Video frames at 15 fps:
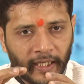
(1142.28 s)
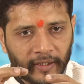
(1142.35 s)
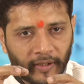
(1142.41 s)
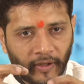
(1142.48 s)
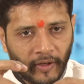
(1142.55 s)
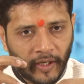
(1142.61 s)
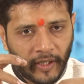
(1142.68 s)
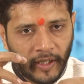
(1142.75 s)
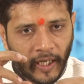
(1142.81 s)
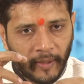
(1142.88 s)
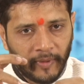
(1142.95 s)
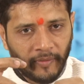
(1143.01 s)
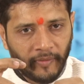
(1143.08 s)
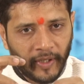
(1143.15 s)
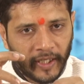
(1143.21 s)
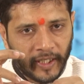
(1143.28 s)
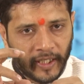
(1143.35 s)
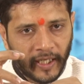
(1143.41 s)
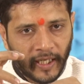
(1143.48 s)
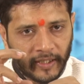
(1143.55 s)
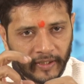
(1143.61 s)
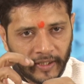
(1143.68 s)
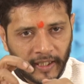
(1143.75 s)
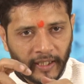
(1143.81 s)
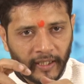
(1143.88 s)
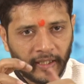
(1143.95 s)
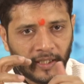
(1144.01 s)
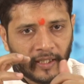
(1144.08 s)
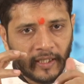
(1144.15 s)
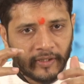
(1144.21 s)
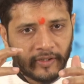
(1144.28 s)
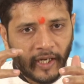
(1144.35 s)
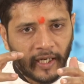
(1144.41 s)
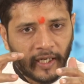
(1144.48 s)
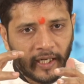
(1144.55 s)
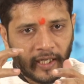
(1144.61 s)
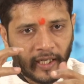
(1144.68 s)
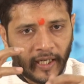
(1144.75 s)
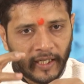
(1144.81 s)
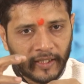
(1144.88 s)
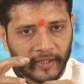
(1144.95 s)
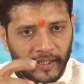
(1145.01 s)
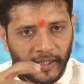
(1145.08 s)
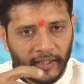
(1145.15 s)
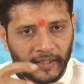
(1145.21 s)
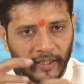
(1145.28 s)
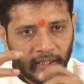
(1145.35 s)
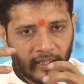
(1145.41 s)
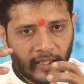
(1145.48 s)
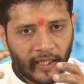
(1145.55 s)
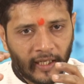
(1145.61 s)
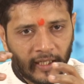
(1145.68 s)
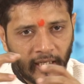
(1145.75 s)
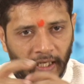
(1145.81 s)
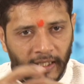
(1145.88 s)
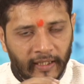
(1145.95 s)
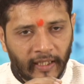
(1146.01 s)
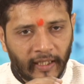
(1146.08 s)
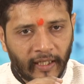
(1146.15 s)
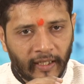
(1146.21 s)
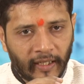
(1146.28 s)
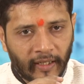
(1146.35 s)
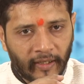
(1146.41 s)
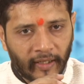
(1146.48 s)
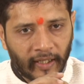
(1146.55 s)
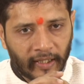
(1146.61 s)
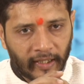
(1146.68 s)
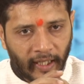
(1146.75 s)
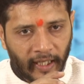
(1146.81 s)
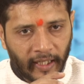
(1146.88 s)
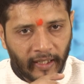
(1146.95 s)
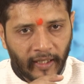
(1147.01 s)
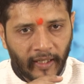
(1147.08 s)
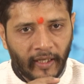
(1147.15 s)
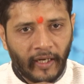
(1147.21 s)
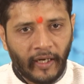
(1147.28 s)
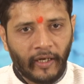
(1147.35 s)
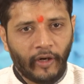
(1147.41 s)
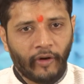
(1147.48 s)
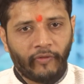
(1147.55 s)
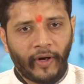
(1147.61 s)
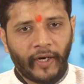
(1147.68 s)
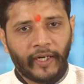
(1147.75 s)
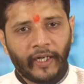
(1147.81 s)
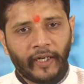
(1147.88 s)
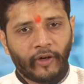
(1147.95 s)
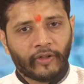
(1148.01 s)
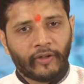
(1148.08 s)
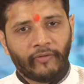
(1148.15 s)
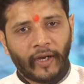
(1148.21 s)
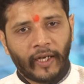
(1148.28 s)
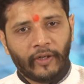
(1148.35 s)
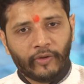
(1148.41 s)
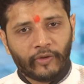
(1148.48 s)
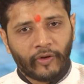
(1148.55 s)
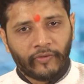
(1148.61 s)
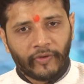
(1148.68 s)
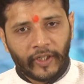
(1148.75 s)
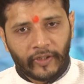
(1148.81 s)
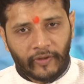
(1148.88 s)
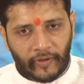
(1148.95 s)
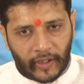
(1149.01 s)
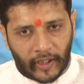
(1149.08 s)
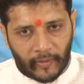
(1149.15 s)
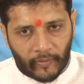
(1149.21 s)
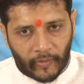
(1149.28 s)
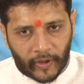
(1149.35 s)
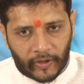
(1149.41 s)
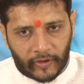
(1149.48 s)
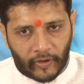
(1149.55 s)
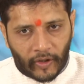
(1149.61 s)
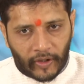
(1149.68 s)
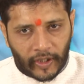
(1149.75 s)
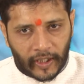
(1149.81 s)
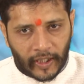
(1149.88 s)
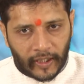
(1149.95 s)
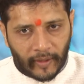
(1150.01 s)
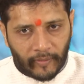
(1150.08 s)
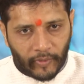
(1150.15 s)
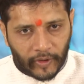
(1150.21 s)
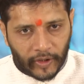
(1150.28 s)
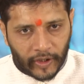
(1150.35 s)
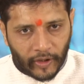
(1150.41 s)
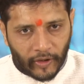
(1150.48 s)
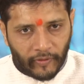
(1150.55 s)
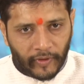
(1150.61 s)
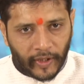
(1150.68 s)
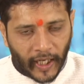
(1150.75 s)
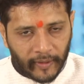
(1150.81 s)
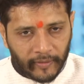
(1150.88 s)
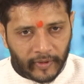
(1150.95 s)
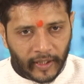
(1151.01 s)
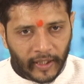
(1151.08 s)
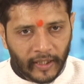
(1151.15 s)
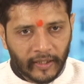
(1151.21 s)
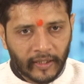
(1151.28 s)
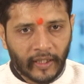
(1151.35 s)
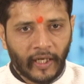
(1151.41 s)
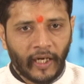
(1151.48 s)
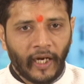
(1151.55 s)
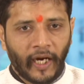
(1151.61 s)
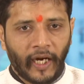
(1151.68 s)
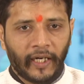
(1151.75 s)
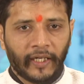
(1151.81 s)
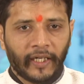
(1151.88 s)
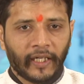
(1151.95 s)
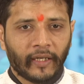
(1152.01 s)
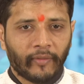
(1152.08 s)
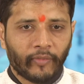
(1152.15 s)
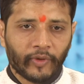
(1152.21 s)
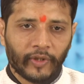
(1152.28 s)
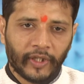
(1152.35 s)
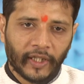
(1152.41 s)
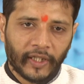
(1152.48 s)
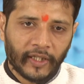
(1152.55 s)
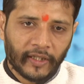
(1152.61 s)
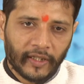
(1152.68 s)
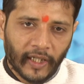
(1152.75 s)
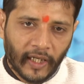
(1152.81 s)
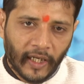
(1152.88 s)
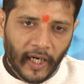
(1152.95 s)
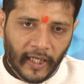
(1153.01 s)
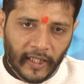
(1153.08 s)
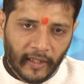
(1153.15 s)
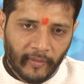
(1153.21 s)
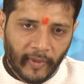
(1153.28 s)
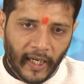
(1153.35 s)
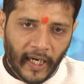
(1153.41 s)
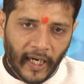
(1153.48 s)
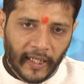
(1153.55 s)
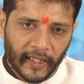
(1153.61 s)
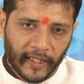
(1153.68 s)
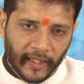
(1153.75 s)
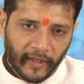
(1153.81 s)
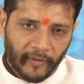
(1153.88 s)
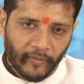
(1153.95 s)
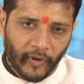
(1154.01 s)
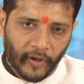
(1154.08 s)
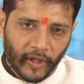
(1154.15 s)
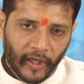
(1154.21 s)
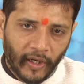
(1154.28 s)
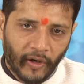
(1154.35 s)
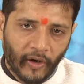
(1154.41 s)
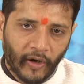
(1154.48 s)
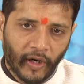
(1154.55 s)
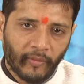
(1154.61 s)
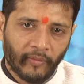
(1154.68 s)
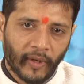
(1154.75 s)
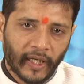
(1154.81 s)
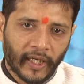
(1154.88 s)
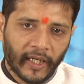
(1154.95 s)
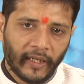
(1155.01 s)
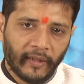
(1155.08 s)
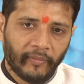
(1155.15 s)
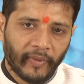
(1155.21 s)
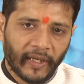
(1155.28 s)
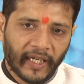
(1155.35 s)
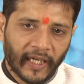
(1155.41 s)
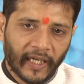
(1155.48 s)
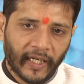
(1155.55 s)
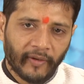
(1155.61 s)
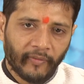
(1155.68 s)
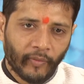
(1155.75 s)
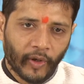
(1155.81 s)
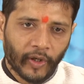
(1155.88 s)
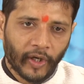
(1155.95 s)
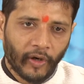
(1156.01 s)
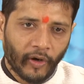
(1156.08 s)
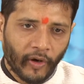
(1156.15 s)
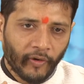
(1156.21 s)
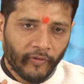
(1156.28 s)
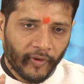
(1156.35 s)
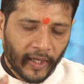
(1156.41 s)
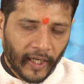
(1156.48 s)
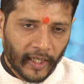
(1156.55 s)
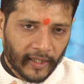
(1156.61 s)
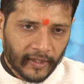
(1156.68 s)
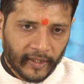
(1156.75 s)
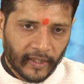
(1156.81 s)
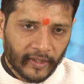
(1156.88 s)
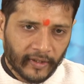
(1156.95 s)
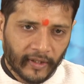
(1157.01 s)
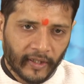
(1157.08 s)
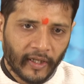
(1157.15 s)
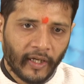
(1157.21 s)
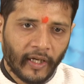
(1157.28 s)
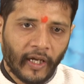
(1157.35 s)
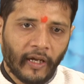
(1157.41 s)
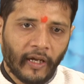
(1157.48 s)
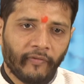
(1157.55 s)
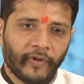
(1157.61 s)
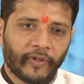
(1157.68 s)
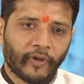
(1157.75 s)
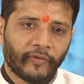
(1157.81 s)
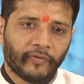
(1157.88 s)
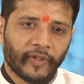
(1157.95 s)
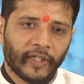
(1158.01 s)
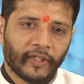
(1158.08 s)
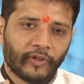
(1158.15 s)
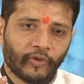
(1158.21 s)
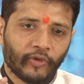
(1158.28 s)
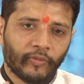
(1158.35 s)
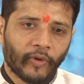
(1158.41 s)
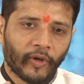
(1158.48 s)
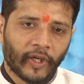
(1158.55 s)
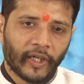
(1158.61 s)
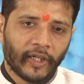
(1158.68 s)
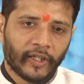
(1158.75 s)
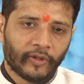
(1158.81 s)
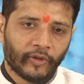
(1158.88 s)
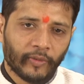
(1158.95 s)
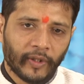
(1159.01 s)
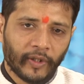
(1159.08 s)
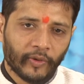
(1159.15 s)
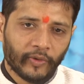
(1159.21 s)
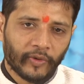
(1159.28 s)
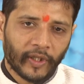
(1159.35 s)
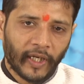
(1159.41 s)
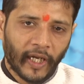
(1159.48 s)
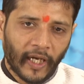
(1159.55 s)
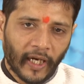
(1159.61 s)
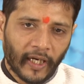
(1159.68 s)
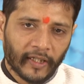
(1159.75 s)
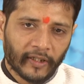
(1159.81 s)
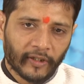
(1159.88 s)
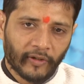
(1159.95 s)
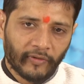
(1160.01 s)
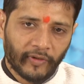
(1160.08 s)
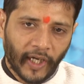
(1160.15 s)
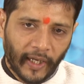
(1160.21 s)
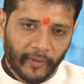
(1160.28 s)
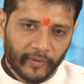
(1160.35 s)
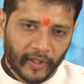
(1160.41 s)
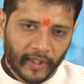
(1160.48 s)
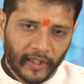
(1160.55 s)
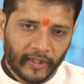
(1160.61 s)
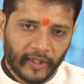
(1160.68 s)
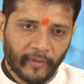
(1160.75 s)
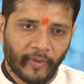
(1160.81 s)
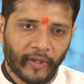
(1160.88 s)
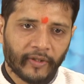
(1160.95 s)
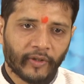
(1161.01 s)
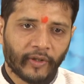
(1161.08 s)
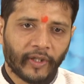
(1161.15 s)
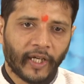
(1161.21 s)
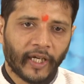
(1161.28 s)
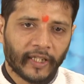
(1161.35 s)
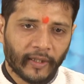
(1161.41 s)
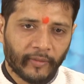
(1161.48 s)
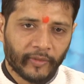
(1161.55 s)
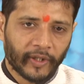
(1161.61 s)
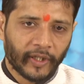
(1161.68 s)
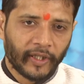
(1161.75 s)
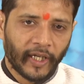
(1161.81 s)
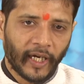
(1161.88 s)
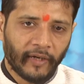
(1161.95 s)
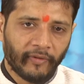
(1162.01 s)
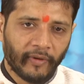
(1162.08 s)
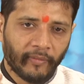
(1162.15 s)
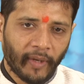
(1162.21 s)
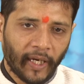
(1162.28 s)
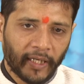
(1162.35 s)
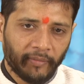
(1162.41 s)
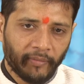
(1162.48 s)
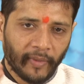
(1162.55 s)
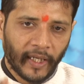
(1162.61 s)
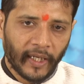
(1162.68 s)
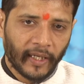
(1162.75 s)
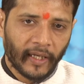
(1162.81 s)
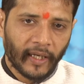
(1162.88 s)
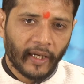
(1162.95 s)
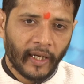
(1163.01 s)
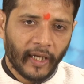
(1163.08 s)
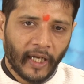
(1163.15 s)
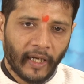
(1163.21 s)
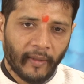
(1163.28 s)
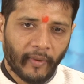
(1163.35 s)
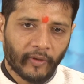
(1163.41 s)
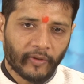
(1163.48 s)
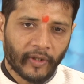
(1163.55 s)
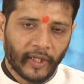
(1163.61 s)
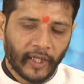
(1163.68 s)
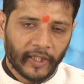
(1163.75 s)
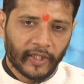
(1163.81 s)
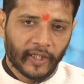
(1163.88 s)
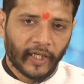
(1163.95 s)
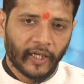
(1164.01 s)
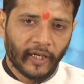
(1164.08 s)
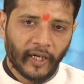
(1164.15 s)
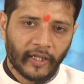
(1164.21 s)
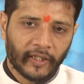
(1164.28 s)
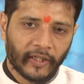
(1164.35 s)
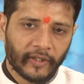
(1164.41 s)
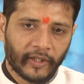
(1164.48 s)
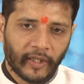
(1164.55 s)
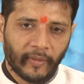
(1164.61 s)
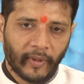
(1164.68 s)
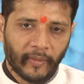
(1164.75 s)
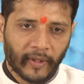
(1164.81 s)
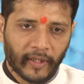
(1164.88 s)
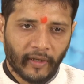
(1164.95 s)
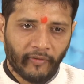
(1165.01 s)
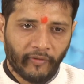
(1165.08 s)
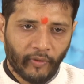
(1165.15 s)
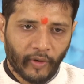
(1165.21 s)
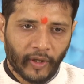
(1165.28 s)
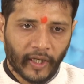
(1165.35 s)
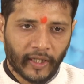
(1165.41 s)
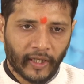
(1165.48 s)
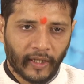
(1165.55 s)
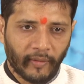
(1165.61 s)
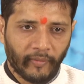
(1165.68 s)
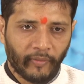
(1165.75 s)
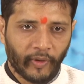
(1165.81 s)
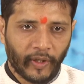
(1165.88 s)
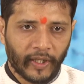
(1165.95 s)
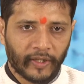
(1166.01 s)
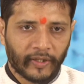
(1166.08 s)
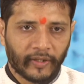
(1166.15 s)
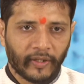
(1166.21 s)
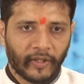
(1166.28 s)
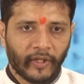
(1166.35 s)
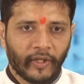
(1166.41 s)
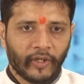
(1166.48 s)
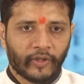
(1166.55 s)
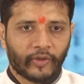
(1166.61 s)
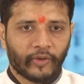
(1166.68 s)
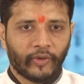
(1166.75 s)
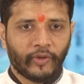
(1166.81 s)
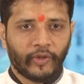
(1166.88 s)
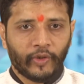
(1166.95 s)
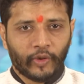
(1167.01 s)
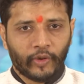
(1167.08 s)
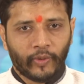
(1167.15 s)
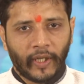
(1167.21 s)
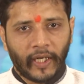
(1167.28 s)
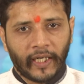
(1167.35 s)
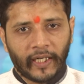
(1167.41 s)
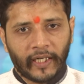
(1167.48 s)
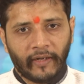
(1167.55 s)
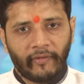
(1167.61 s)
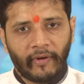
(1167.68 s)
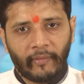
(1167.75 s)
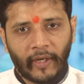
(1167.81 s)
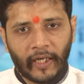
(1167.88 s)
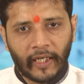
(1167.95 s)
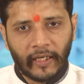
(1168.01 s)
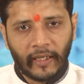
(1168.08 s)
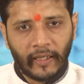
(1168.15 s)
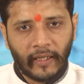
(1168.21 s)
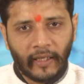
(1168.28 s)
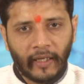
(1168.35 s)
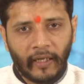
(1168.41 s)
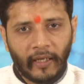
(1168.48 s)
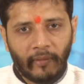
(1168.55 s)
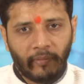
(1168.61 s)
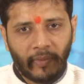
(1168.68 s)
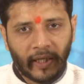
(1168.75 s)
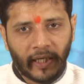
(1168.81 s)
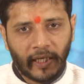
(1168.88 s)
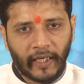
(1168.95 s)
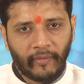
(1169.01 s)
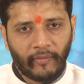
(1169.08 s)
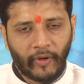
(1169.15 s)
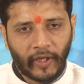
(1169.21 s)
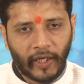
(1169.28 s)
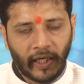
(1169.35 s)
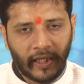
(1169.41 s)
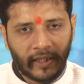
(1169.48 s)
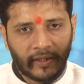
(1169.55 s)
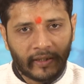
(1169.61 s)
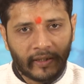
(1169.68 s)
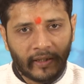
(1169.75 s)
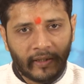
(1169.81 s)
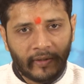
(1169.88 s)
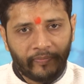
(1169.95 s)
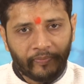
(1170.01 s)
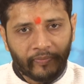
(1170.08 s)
as or abbreviated as T, cyclical as C, seasonal as S, and irregular as I. Now finding out the values of each of the components called the decomposition of a time series, and decomposition is done either by additive model or multiplicative model of analysis. Which of these two models is to be used in analysis of time series depends on the assumption that we might make about the nature and relationship among the 4 other components. So usual additive and multiplicative model is